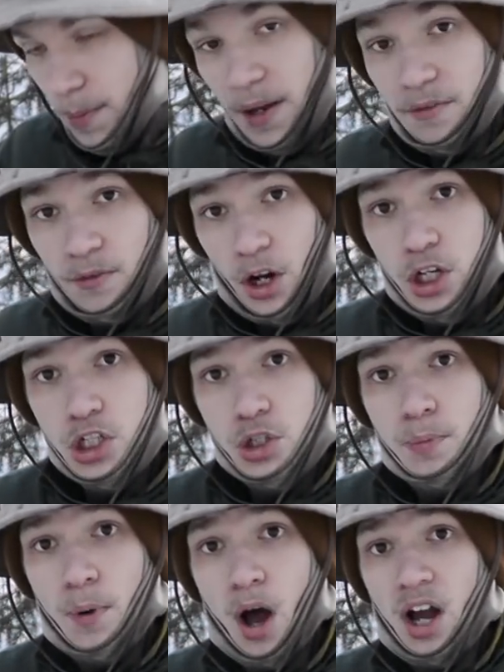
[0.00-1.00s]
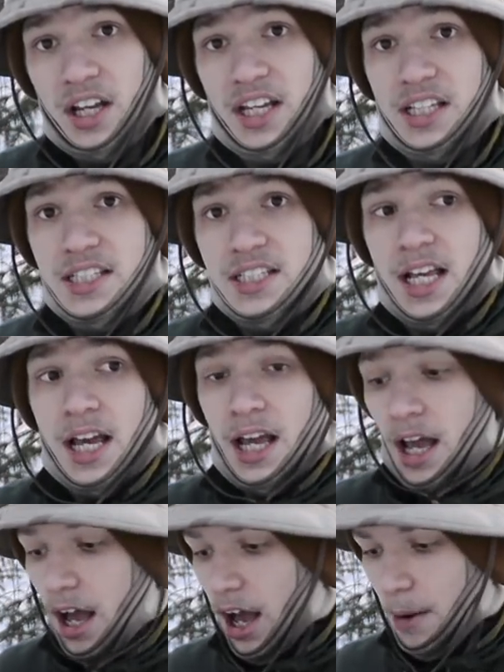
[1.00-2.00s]
my front two pockets,
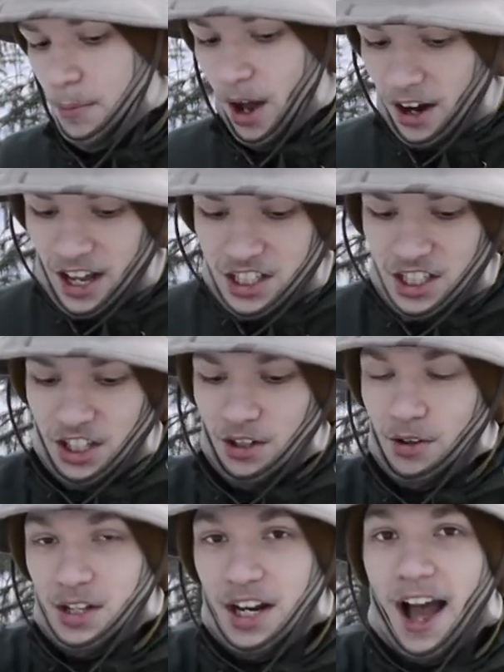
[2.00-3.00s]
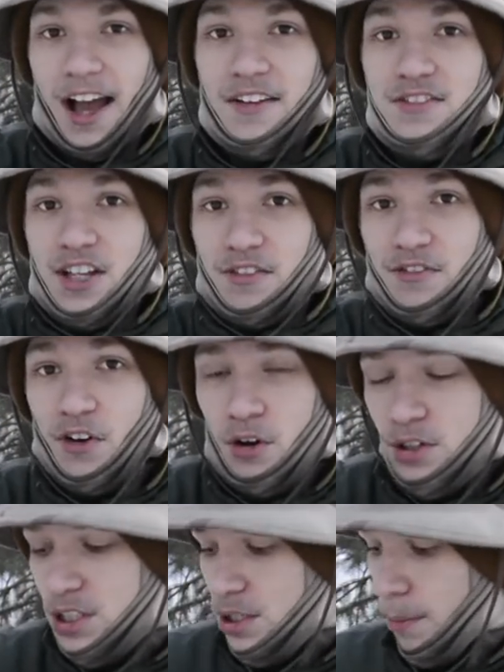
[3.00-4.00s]
I'm not actually going to go the knives at
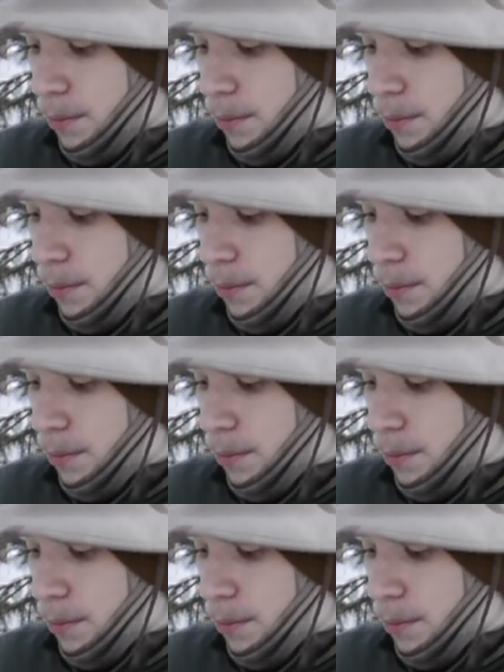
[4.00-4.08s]
first,